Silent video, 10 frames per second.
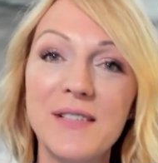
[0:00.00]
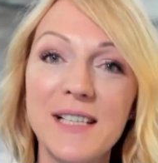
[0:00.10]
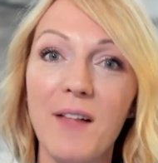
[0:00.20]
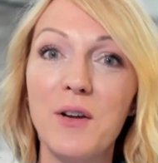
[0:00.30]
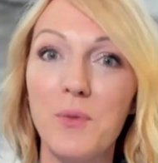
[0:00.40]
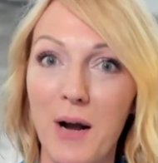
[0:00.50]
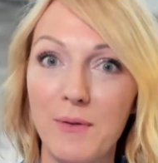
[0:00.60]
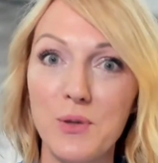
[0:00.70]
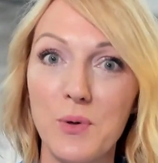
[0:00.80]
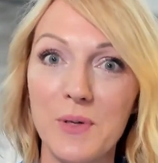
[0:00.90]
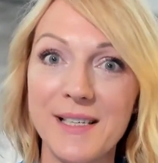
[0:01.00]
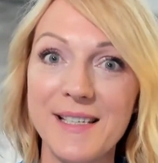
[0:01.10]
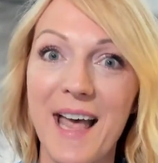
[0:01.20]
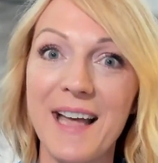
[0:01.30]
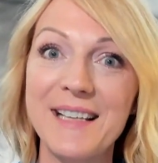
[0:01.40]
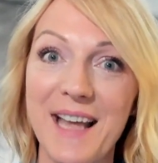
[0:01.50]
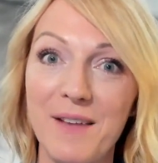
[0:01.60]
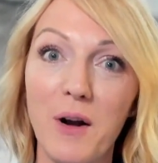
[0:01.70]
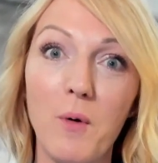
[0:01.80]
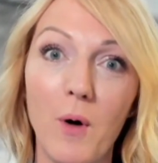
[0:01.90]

Solid Round Tools at Sandvik